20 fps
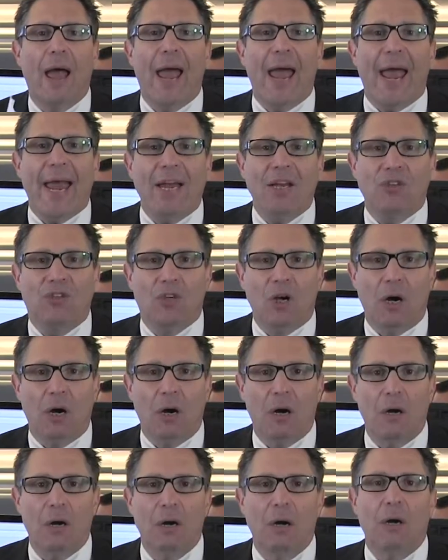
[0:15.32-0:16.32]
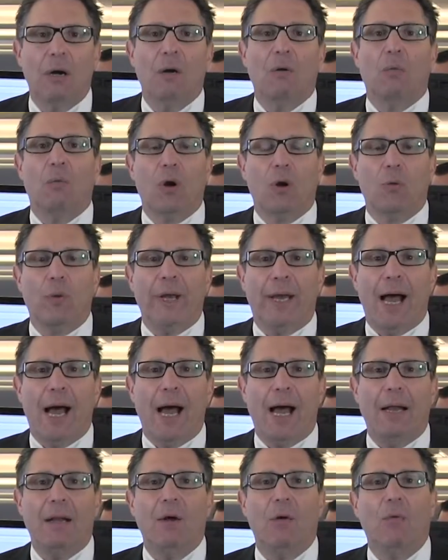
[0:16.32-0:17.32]
Asia. What do we
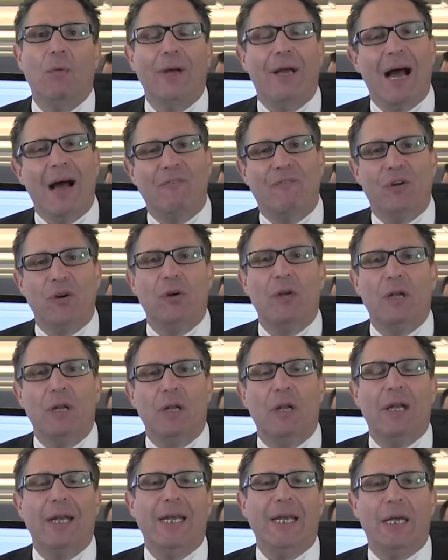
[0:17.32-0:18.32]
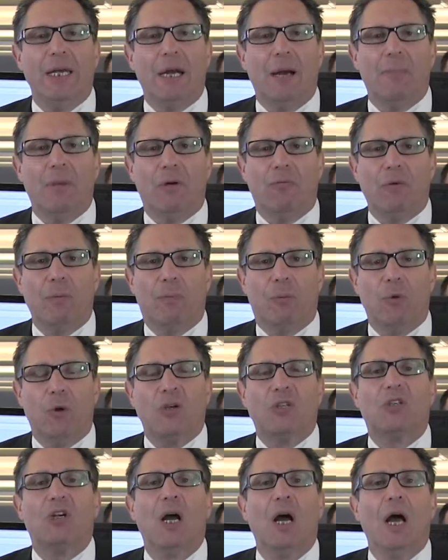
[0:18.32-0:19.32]
got? We got very little economic
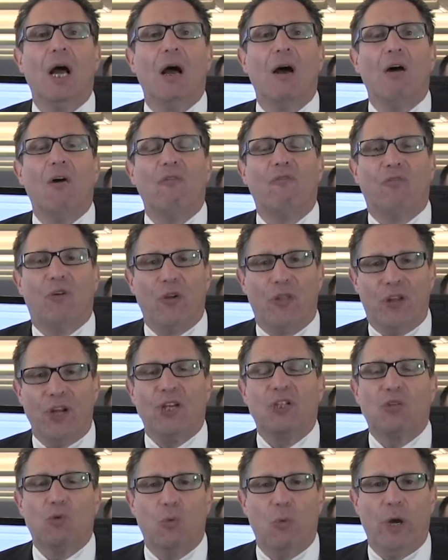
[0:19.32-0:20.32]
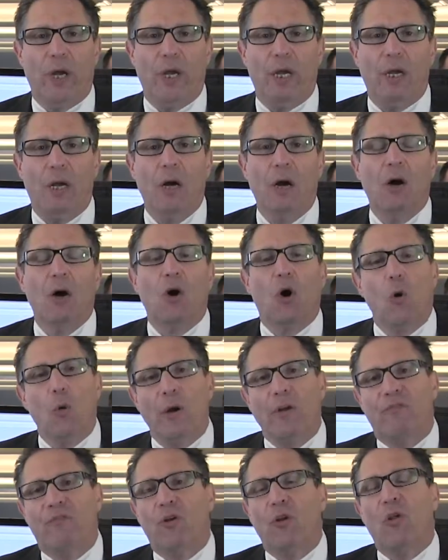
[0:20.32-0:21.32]
reports for this week,
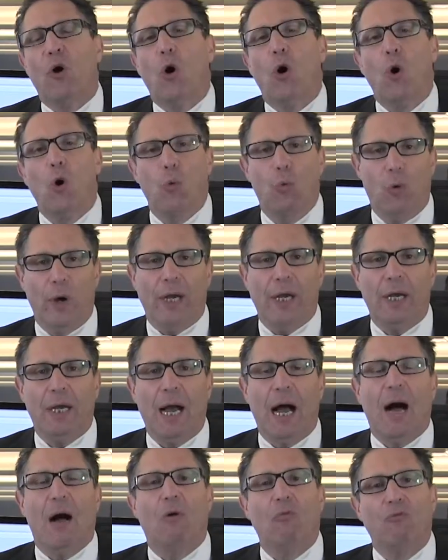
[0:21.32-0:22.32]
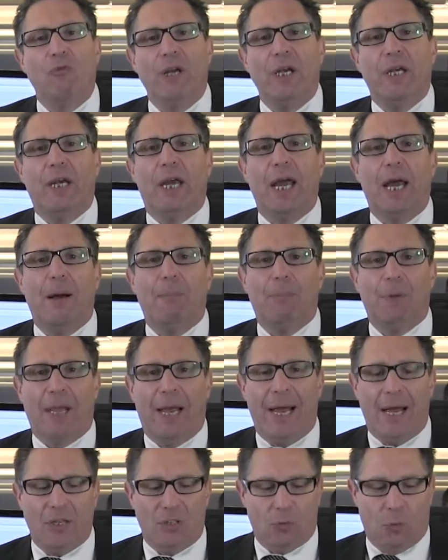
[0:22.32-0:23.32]
going for the whole week. I'll recap
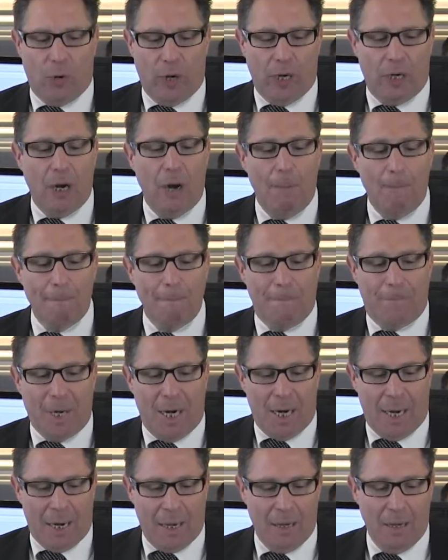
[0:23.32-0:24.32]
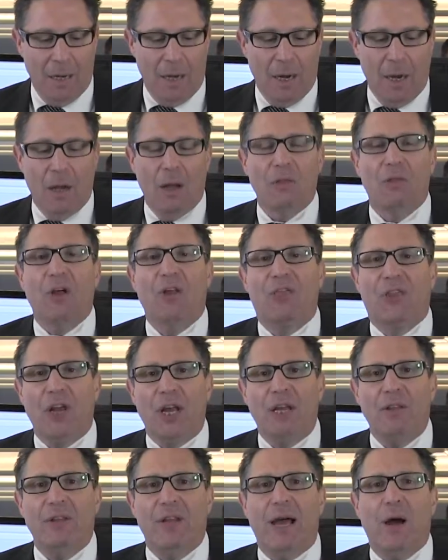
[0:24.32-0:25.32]
last week, but the
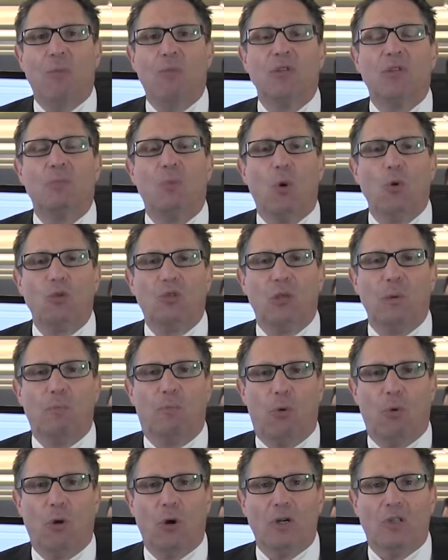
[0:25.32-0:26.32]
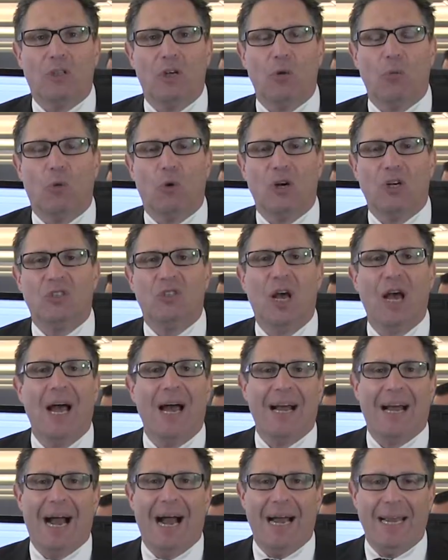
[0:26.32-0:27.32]
thing that was most important was
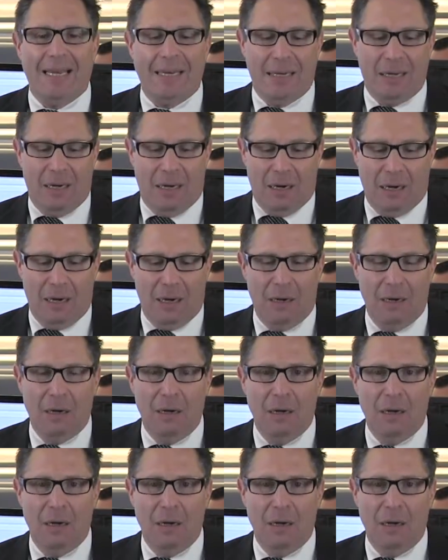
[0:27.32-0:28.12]
kinda